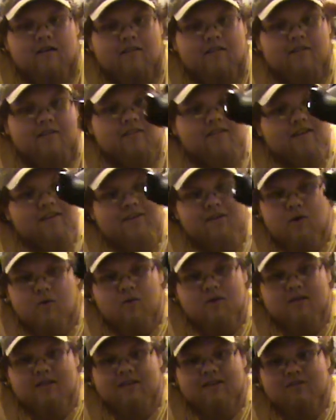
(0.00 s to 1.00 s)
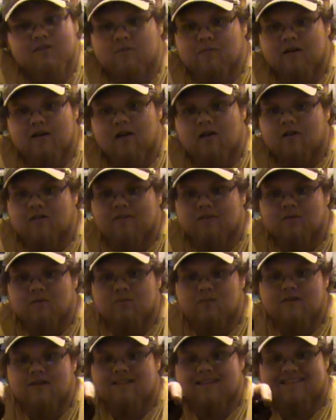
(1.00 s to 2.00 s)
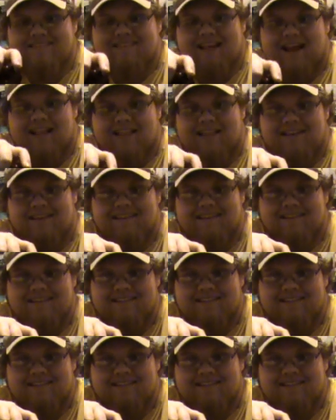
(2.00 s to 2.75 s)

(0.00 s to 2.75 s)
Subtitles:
there's like no click to them at all. They're really silent.